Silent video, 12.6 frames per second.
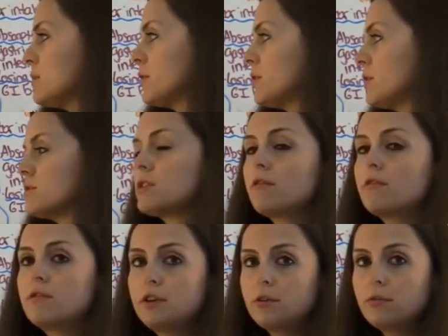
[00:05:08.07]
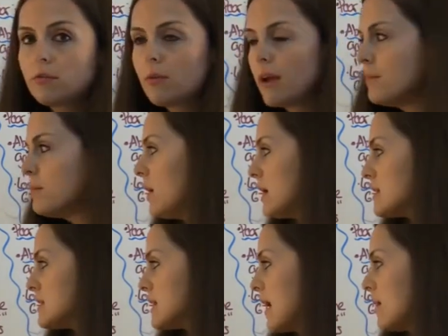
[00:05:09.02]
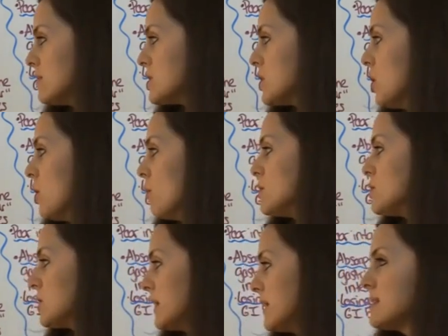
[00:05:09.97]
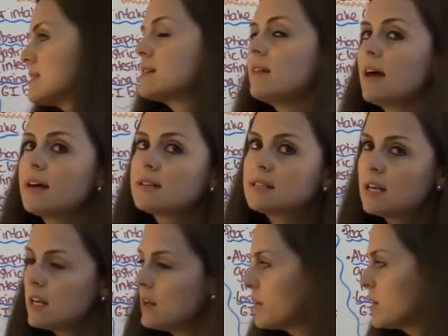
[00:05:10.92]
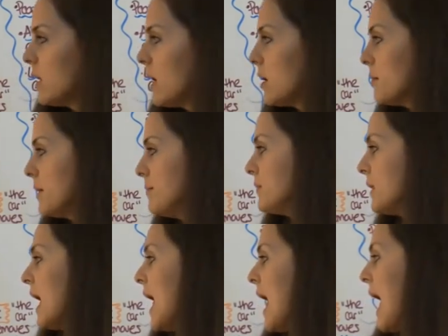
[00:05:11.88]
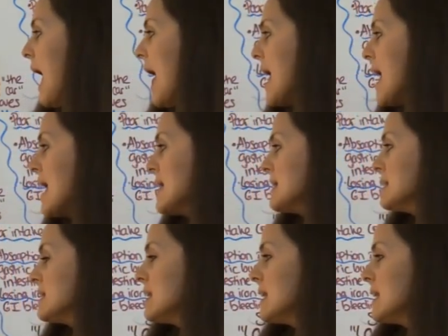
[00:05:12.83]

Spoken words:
produce fewer red blood cells, which leads to less hemoglobin. And